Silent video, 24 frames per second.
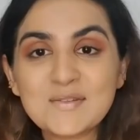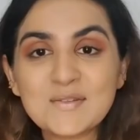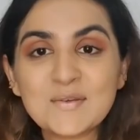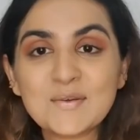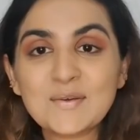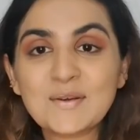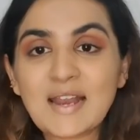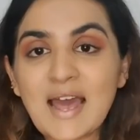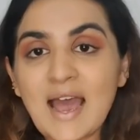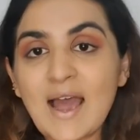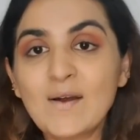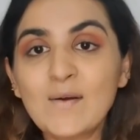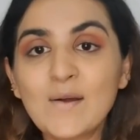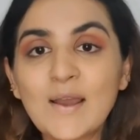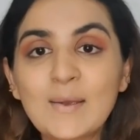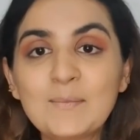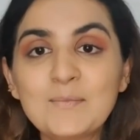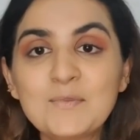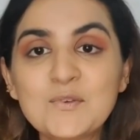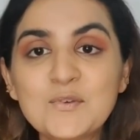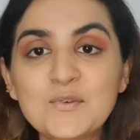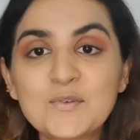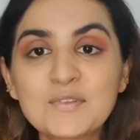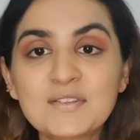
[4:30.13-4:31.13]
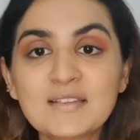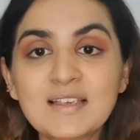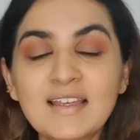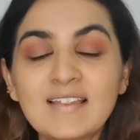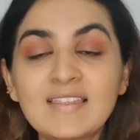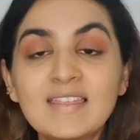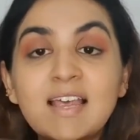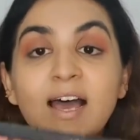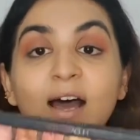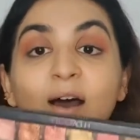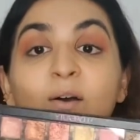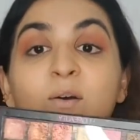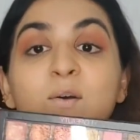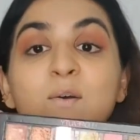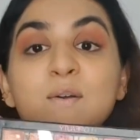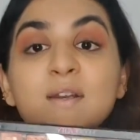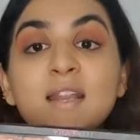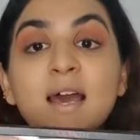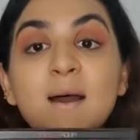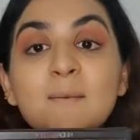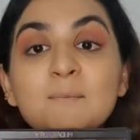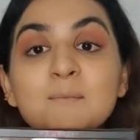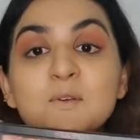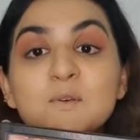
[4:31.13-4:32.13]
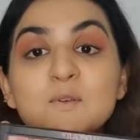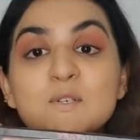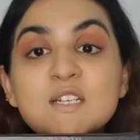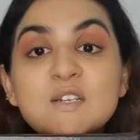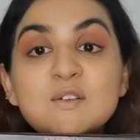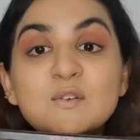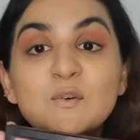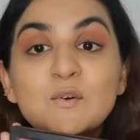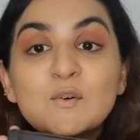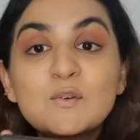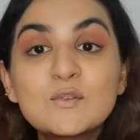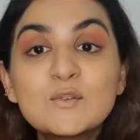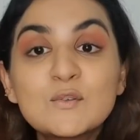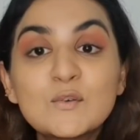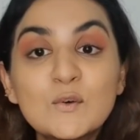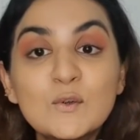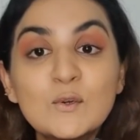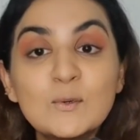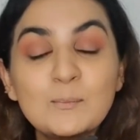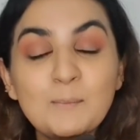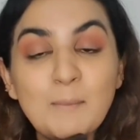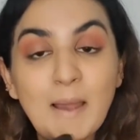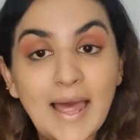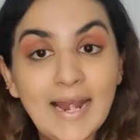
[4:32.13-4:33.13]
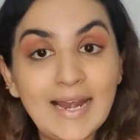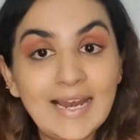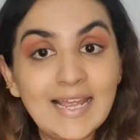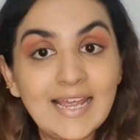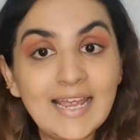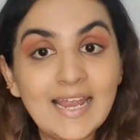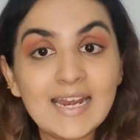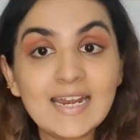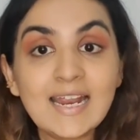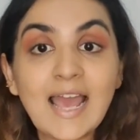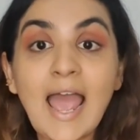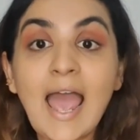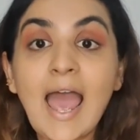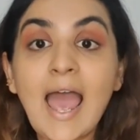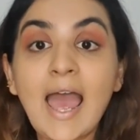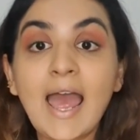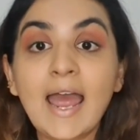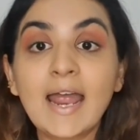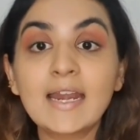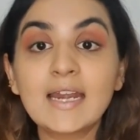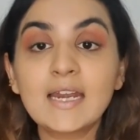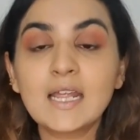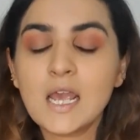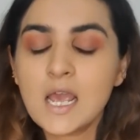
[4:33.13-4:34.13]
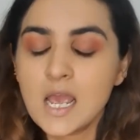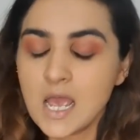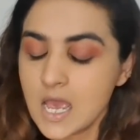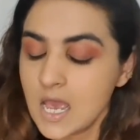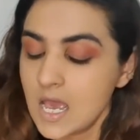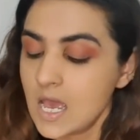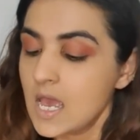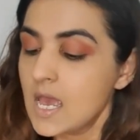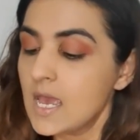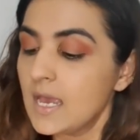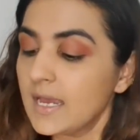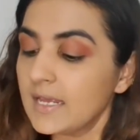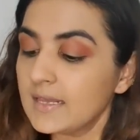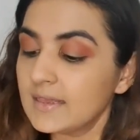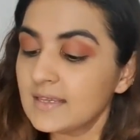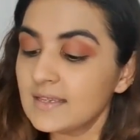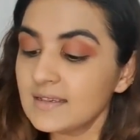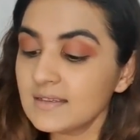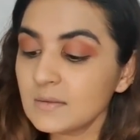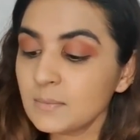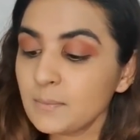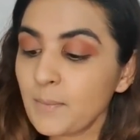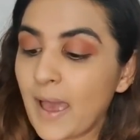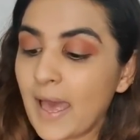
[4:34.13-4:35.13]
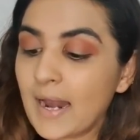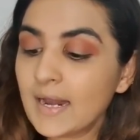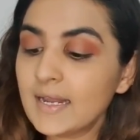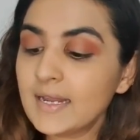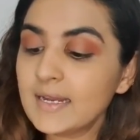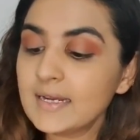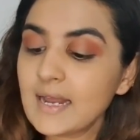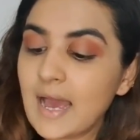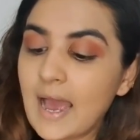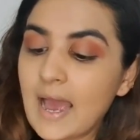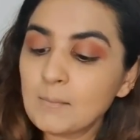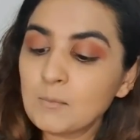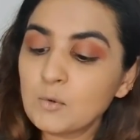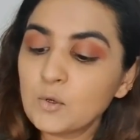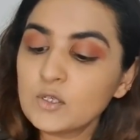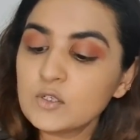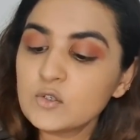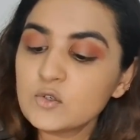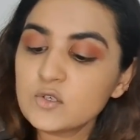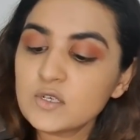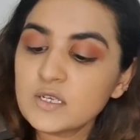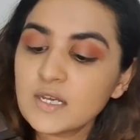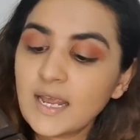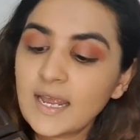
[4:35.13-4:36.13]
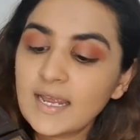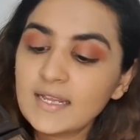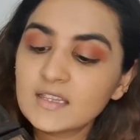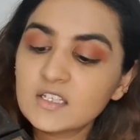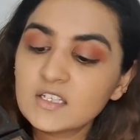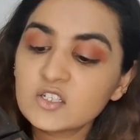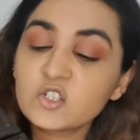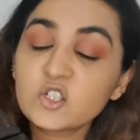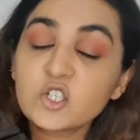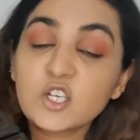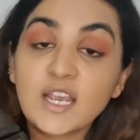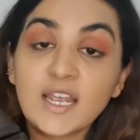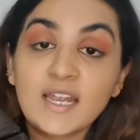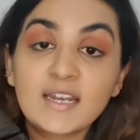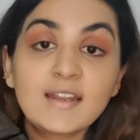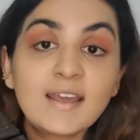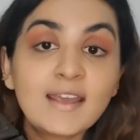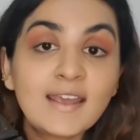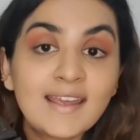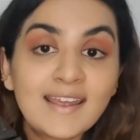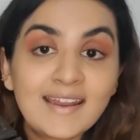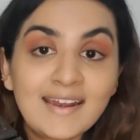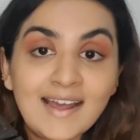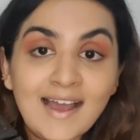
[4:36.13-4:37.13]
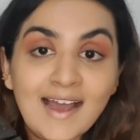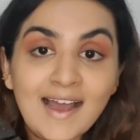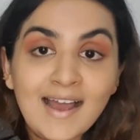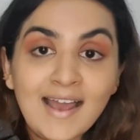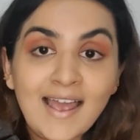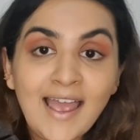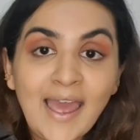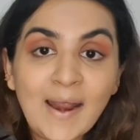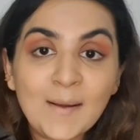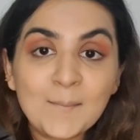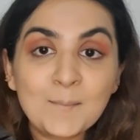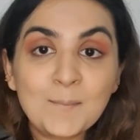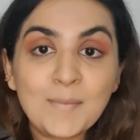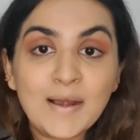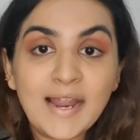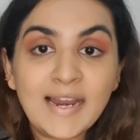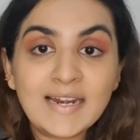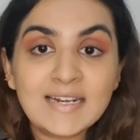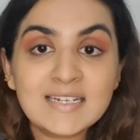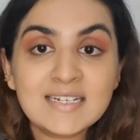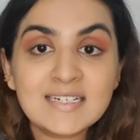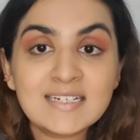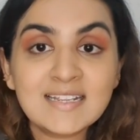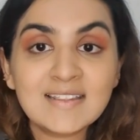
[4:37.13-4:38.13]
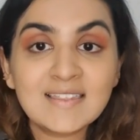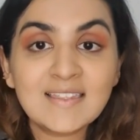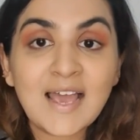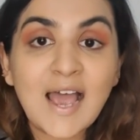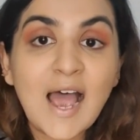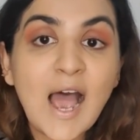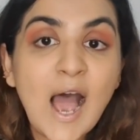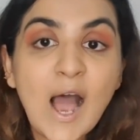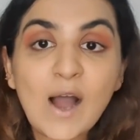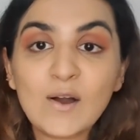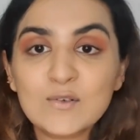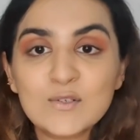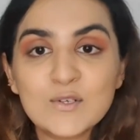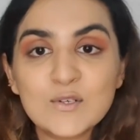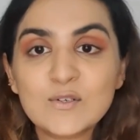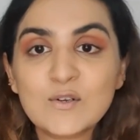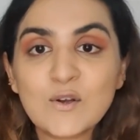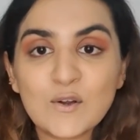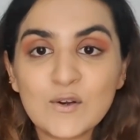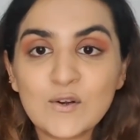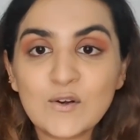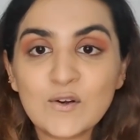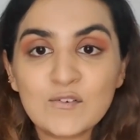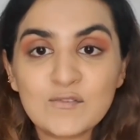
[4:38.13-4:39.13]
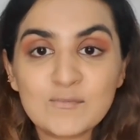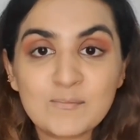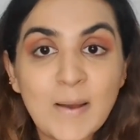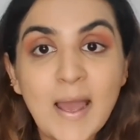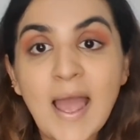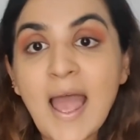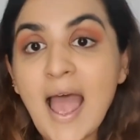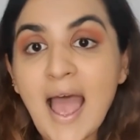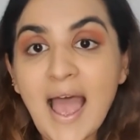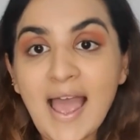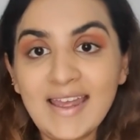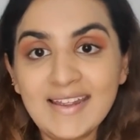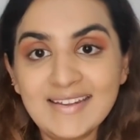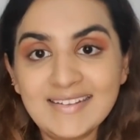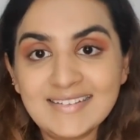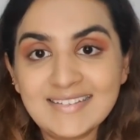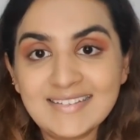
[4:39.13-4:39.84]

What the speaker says: now I'm using the Huda Beauty Rose Gold palette, and in this palette I'm going to take the shade Henna and blend it in the outer corner of my eyes.